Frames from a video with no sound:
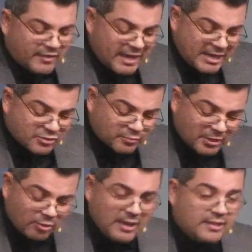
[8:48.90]
uh, of,
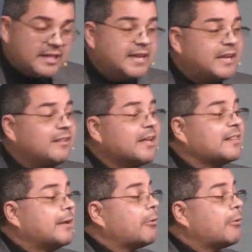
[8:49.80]
Israel, thinking